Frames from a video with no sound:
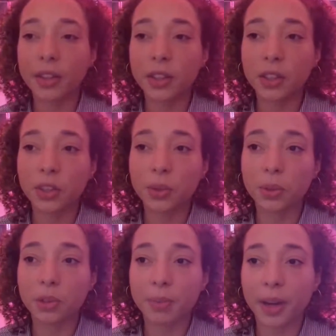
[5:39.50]
thing she
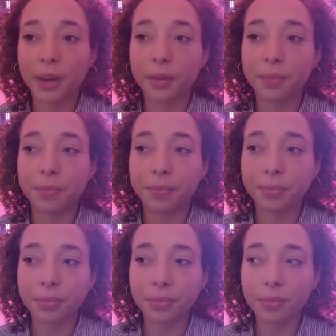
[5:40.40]
talked about
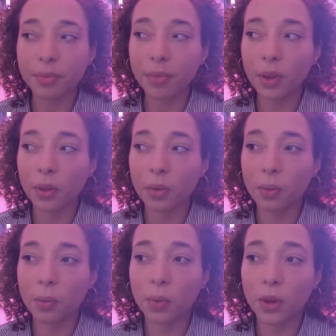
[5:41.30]

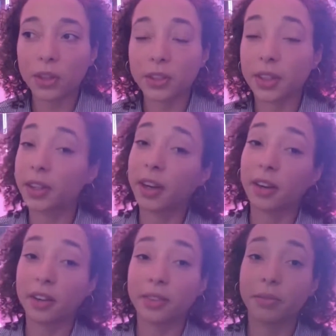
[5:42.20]
was something I
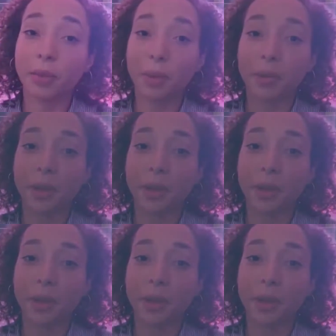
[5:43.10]
can't remember.